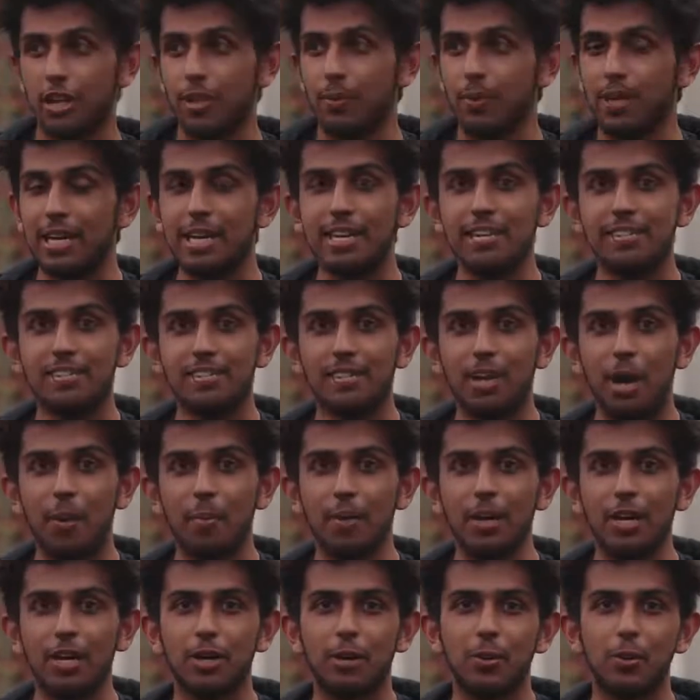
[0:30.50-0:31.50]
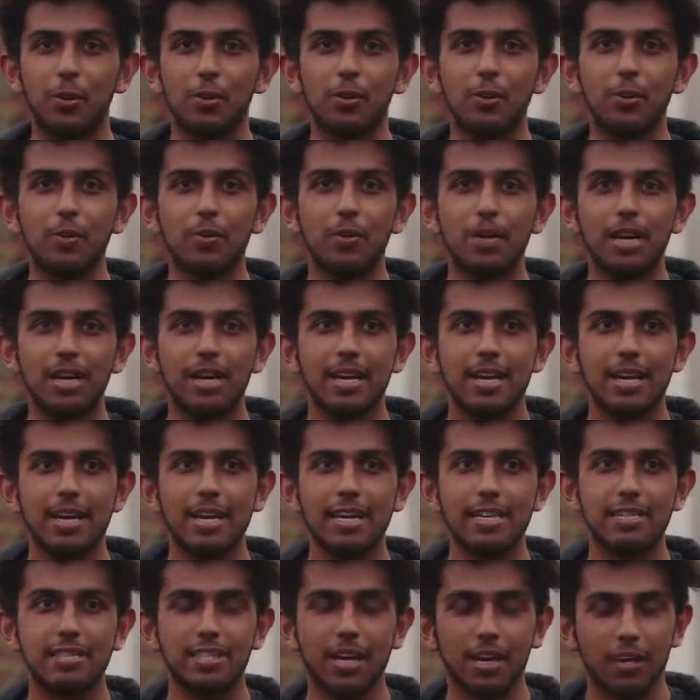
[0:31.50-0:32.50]
Novelli is coming, who
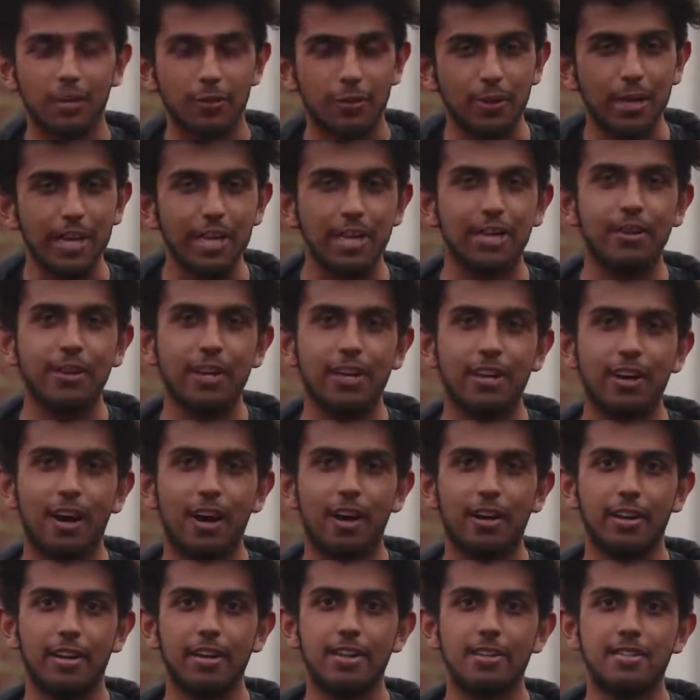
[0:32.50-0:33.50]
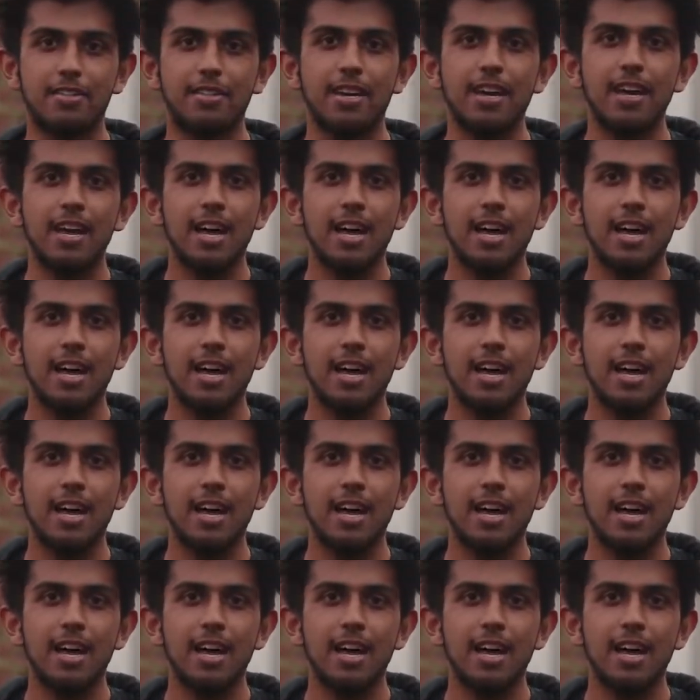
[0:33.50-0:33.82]
is a really great artist.